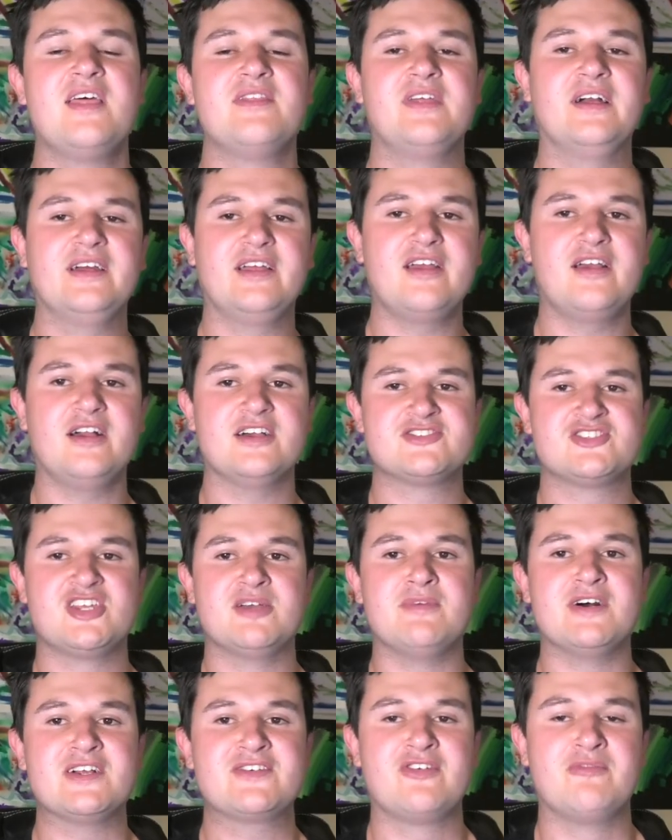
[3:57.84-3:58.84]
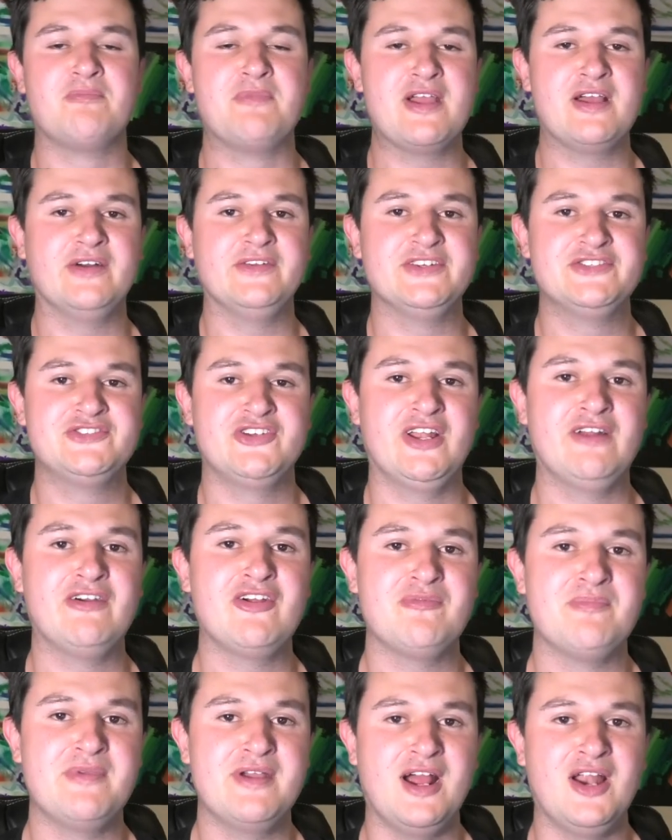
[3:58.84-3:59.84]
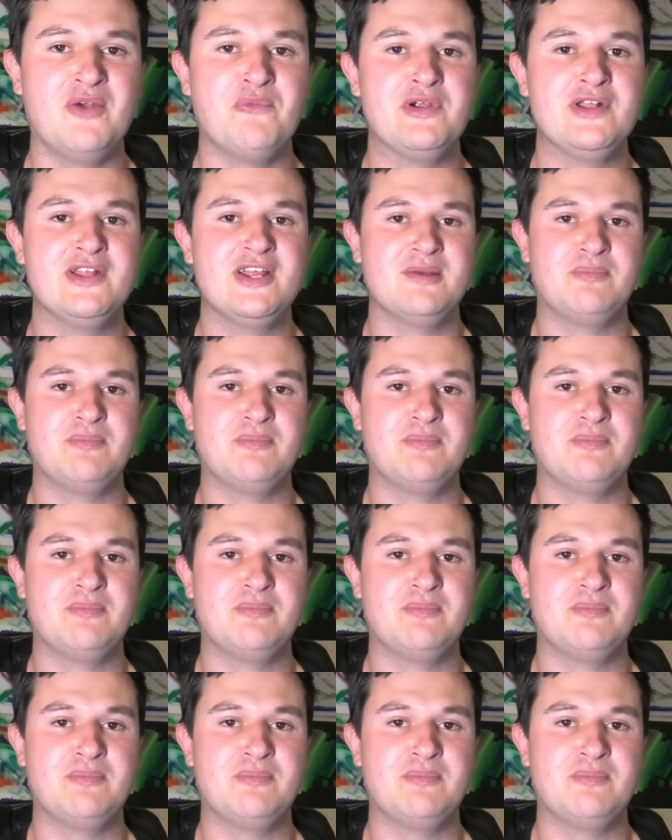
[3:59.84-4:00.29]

Thank you guys so much for being on this journey with me. I really